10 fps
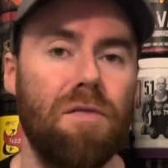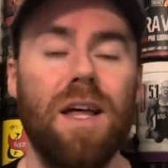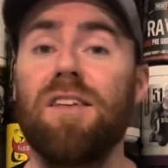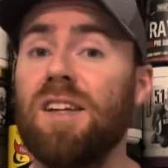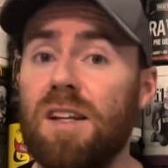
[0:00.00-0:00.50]

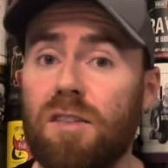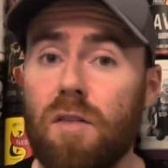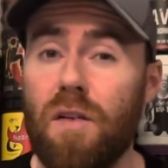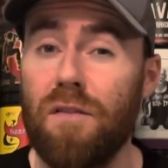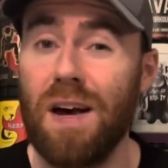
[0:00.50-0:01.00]
They sent us
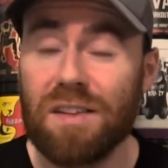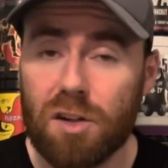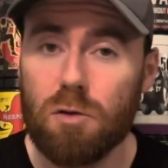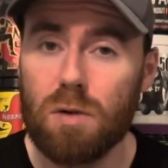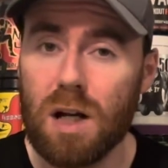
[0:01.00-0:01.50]
over
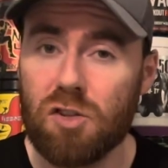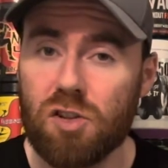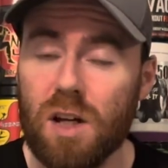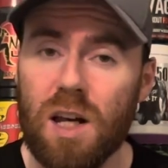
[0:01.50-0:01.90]
HEADRUSH,